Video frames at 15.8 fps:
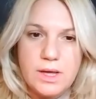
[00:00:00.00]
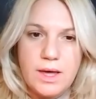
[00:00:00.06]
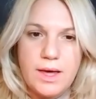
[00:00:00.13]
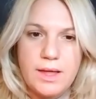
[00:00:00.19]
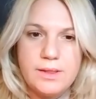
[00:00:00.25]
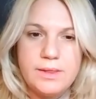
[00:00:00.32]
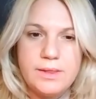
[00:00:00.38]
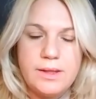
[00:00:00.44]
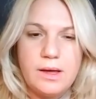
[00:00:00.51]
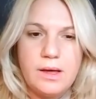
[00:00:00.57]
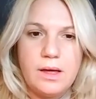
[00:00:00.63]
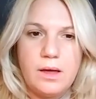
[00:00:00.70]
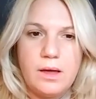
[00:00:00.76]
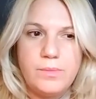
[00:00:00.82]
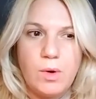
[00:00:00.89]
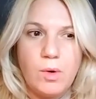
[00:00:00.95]
And
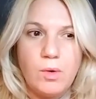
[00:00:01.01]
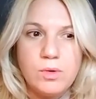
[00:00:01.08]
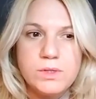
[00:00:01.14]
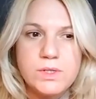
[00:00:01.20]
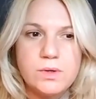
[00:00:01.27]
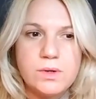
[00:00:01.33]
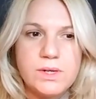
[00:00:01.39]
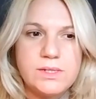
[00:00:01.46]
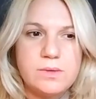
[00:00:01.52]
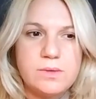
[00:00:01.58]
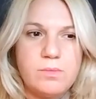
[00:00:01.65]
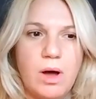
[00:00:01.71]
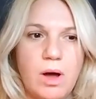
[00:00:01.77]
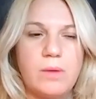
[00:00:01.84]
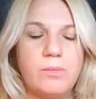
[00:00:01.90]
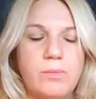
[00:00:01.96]
also as a
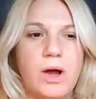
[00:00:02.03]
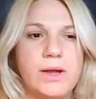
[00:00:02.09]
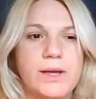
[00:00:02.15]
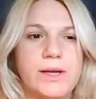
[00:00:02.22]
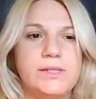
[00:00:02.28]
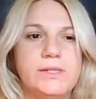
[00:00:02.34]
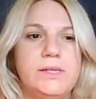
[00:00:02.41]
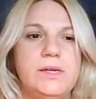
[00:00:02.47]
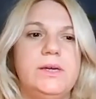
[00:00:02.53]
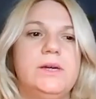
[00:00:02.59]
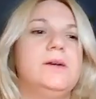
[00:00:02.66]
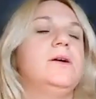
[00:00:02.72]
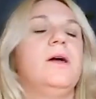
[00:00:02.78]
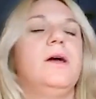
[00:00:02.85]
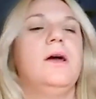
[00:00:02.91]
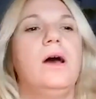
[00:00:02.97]
marketeer,